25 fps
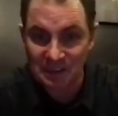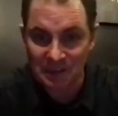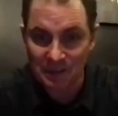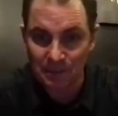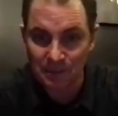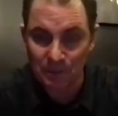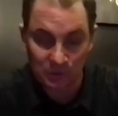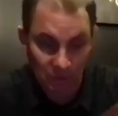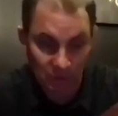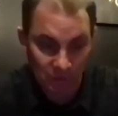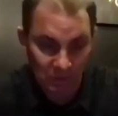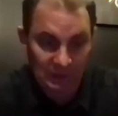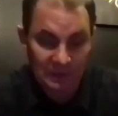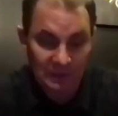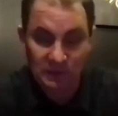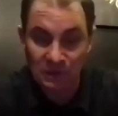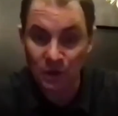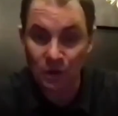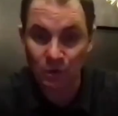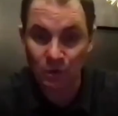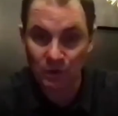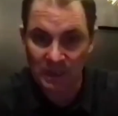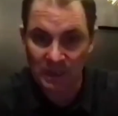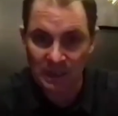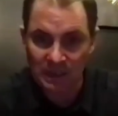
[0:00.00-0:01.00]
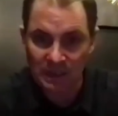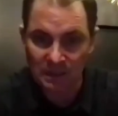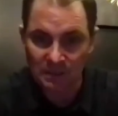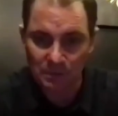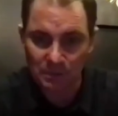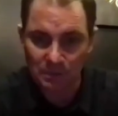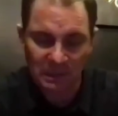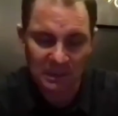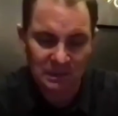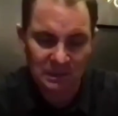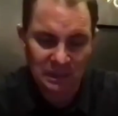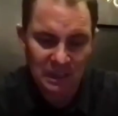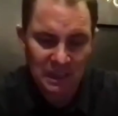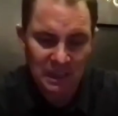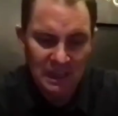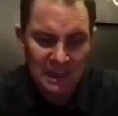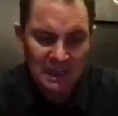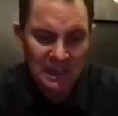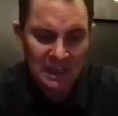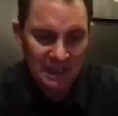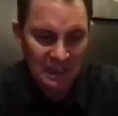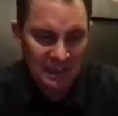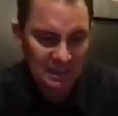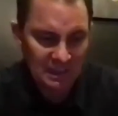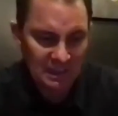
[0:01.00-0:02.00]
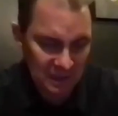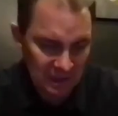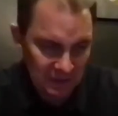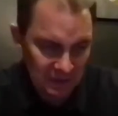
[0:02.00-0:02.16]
episode. Let's go again. Because it's